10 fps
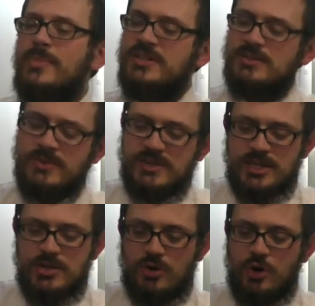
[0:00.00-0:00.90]
But it's something
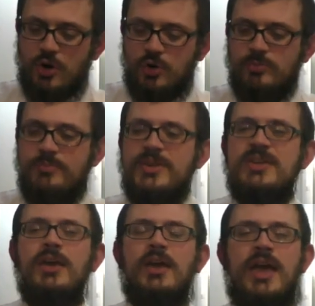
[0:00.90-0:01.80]
that your whole
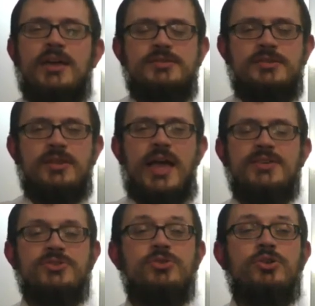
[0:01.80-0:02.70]
being has
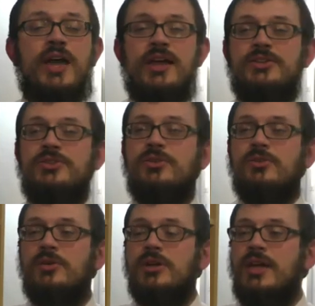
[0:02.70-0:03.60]
to learn how to
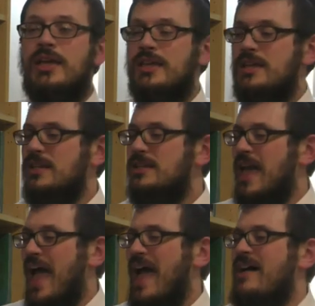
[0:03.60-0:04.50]
do. You need to
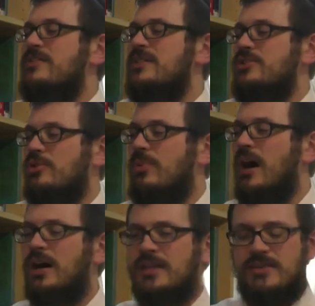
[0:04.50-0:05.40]
have it in your
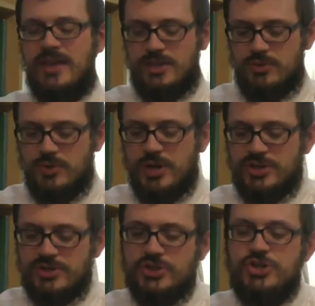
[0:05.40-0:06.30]
body that you
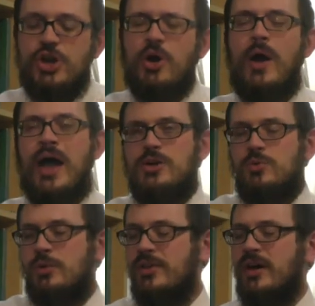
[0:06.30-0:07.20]
just know how to
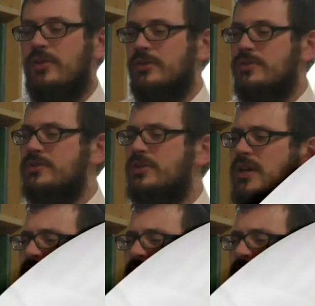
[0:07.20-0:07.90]
work with others.